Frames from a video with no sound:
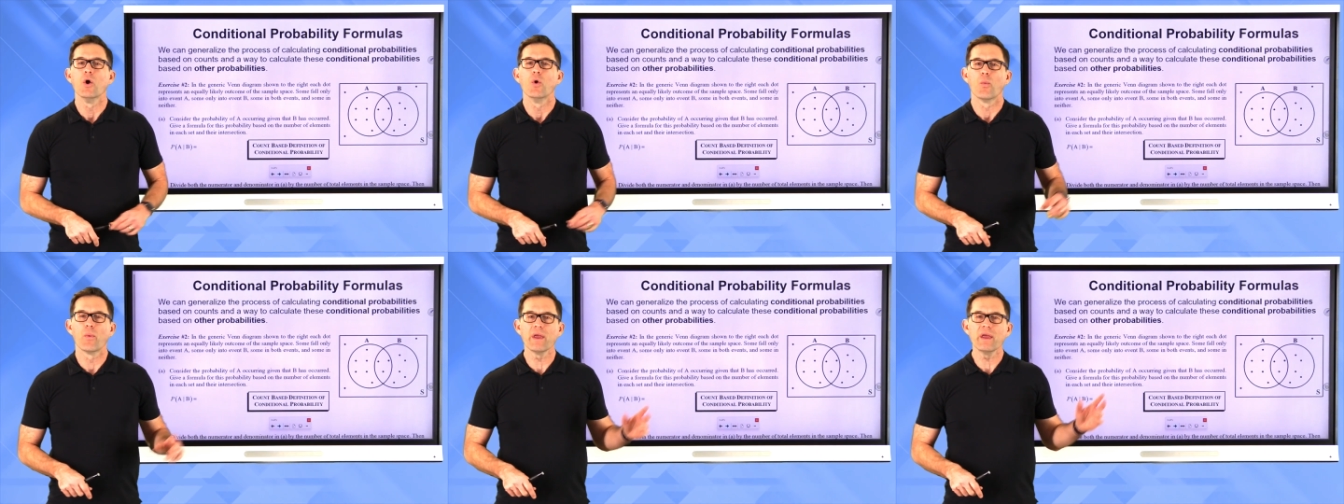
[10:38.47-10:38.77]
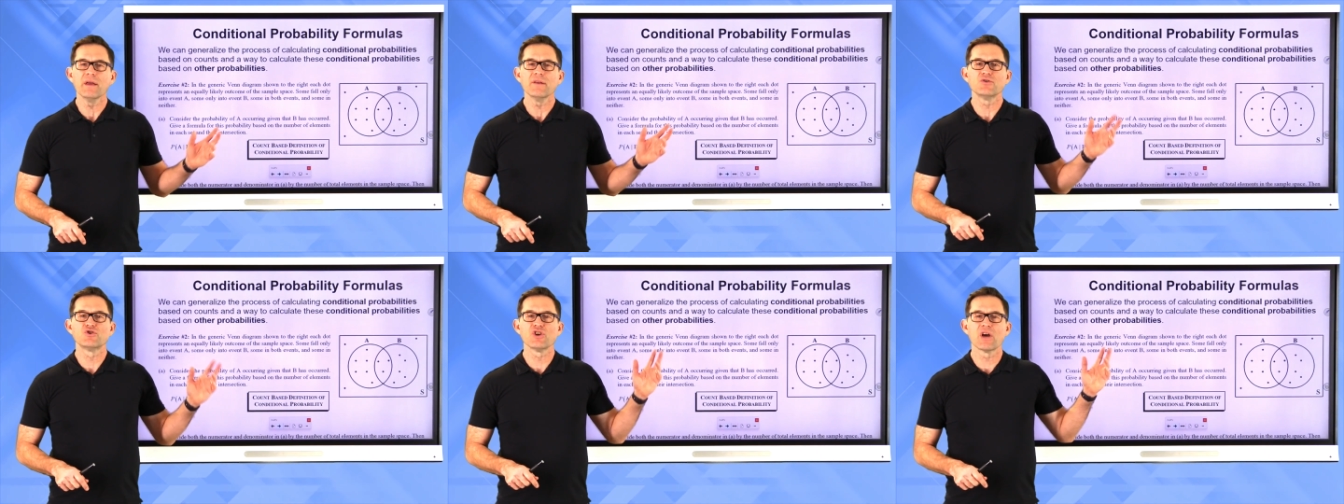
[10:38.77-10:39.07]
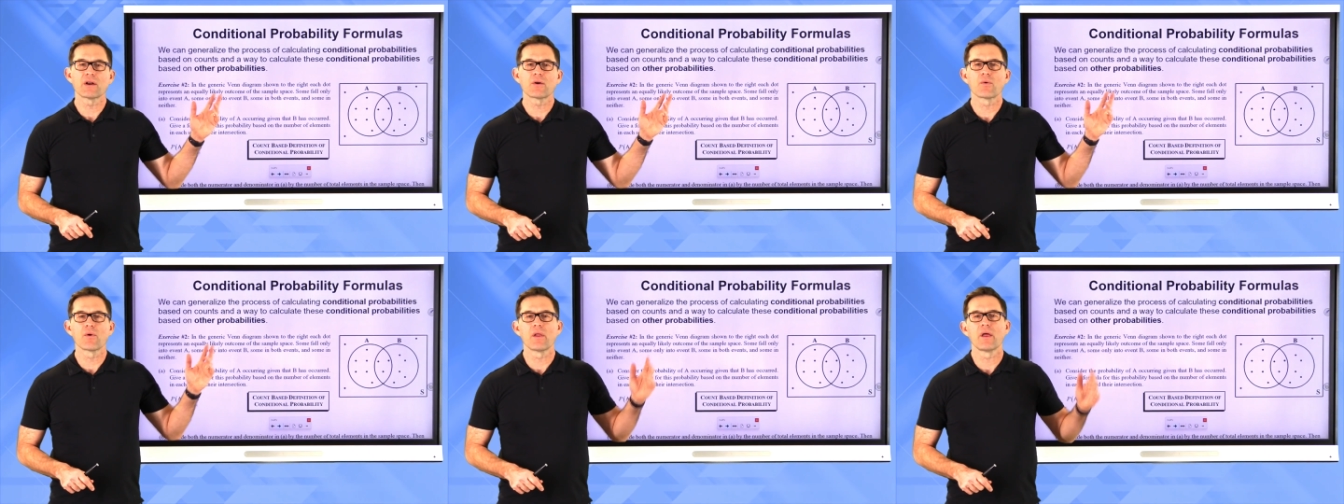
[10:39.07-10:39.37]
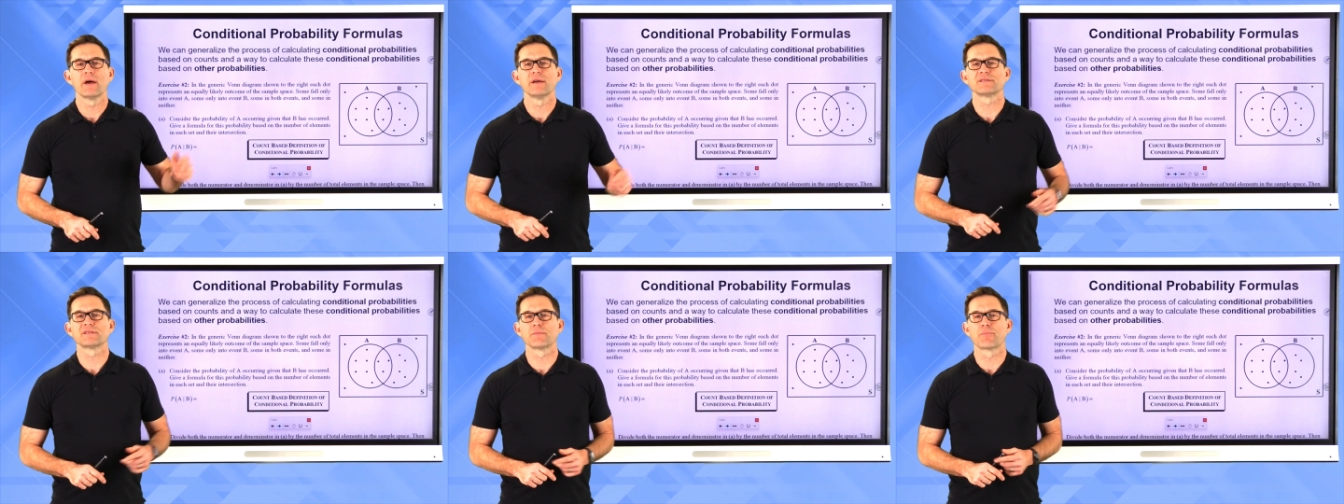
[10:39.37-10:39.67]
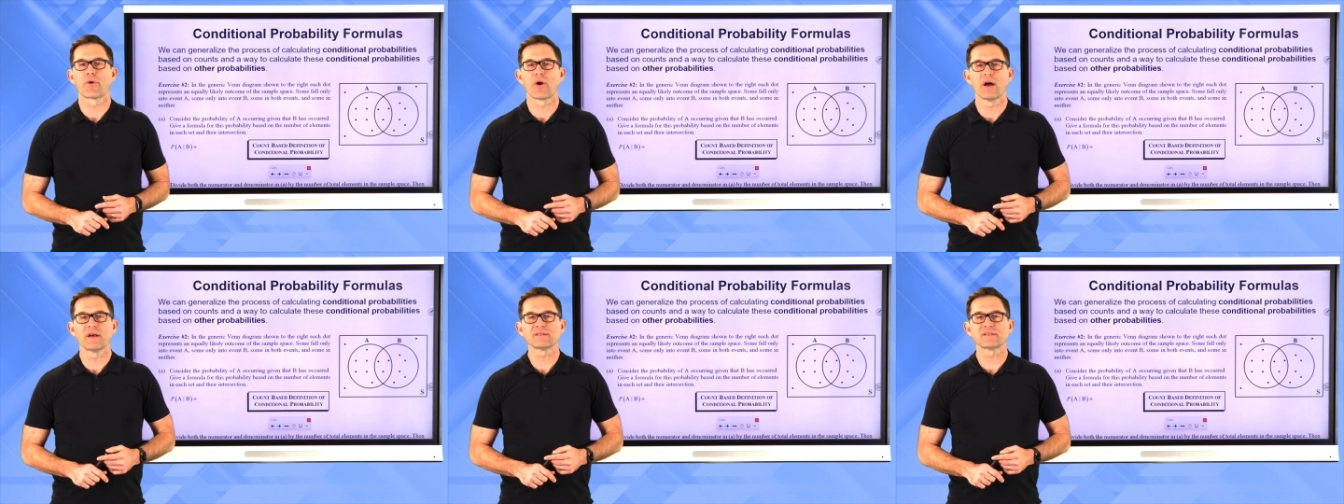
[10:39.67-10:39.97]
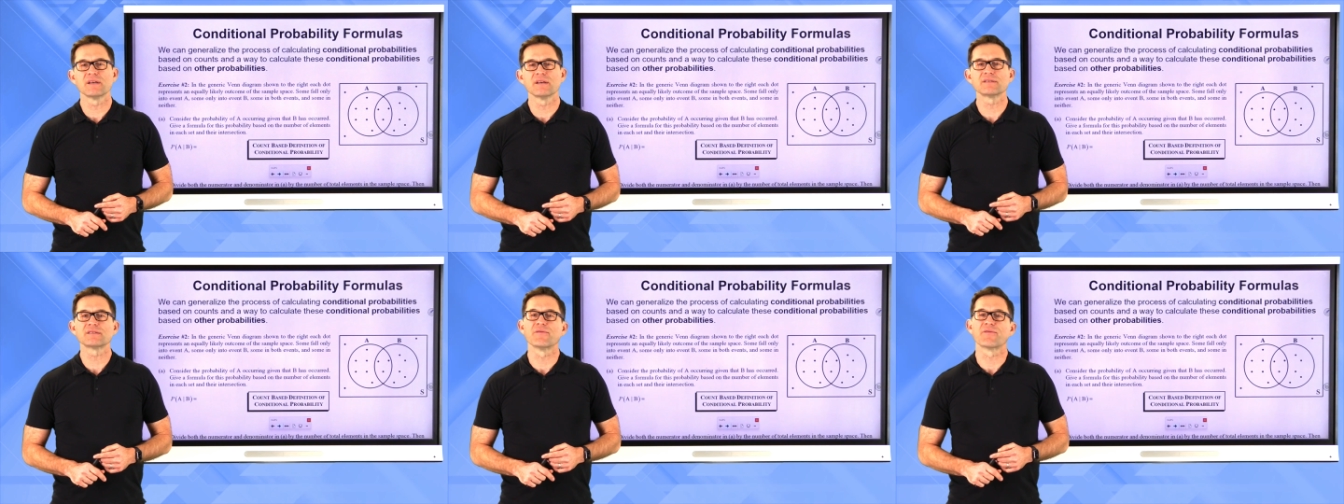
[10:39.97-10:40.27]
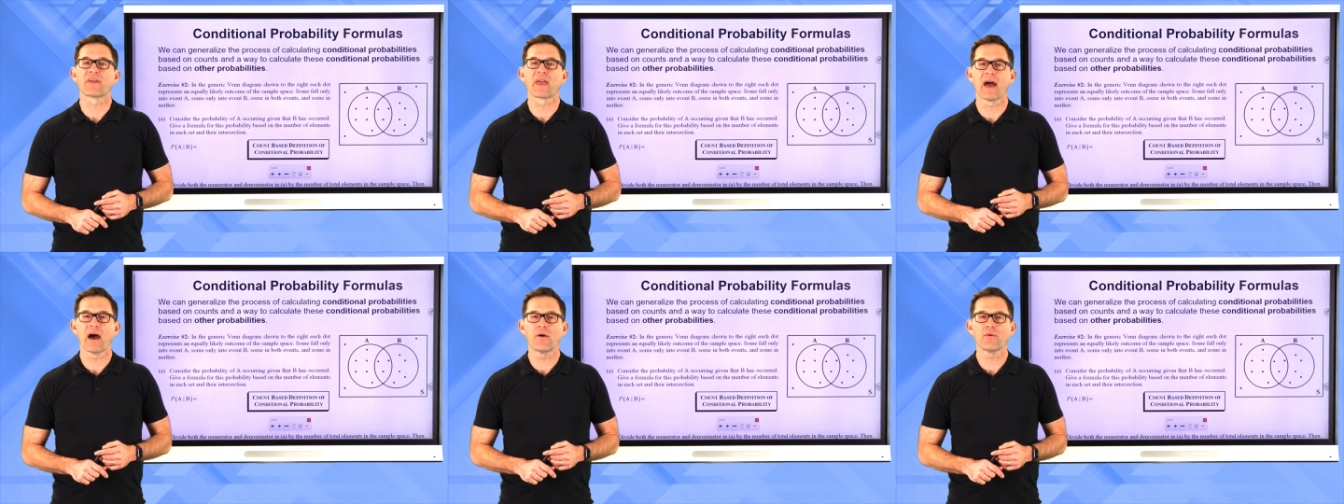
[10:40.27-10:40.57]
We can generalize the process
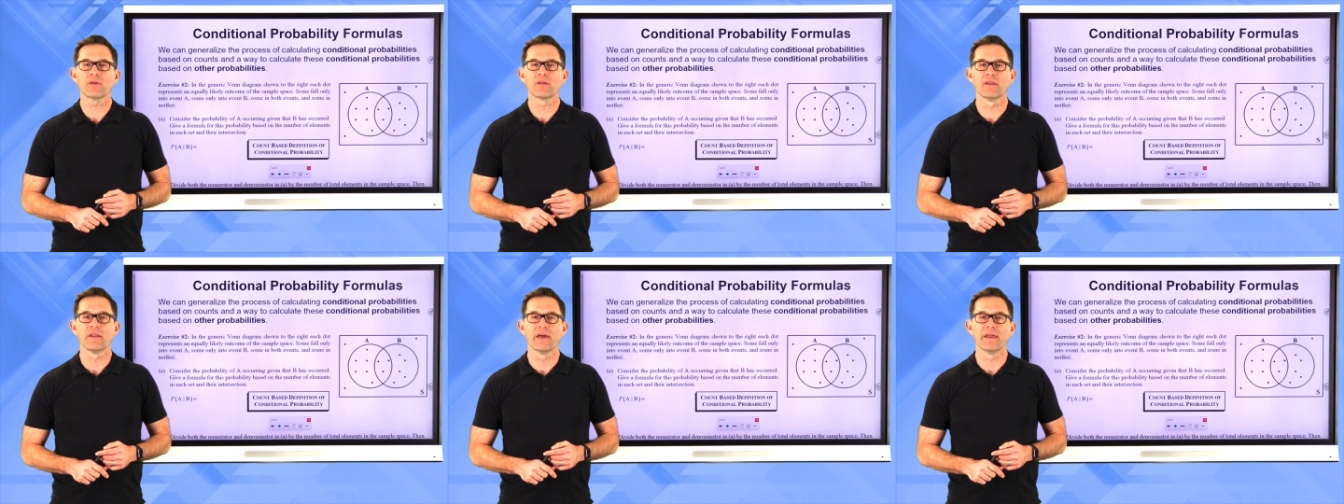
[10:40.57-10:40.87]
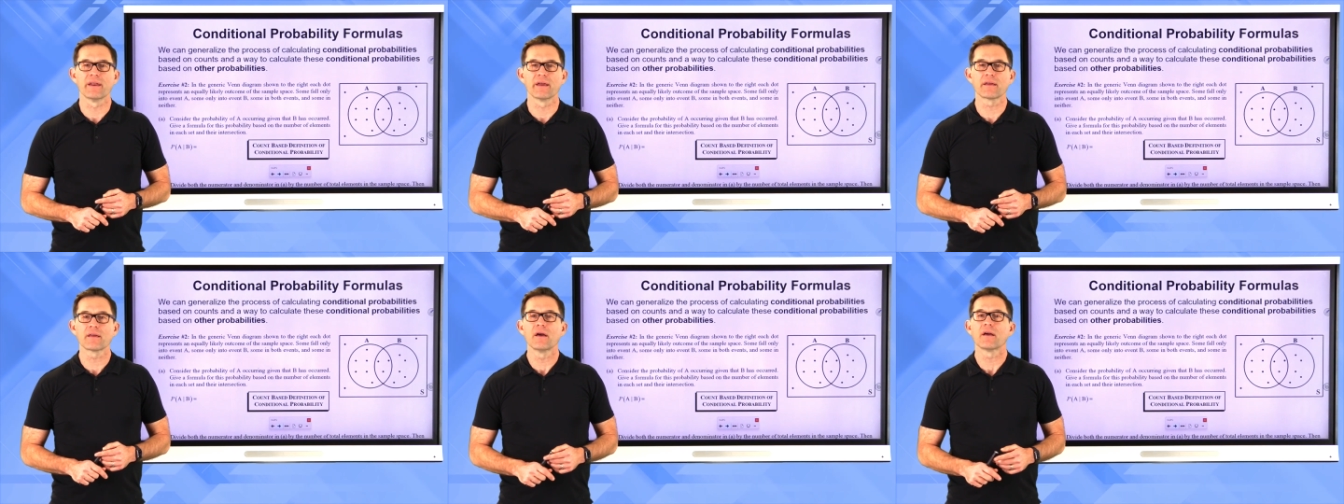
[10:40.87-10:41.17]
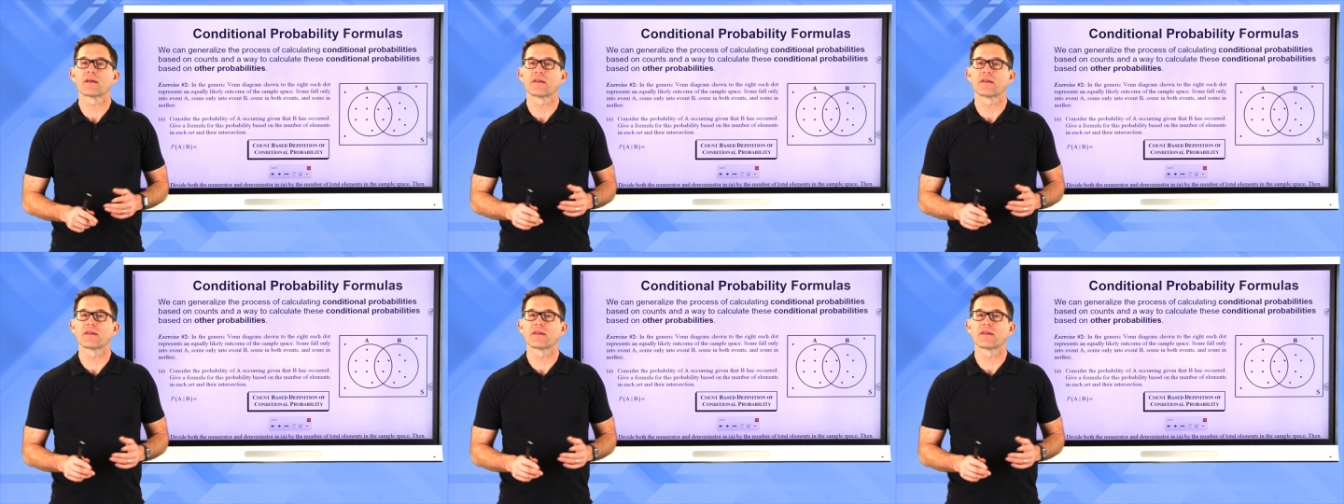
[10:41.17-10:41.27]
of calculating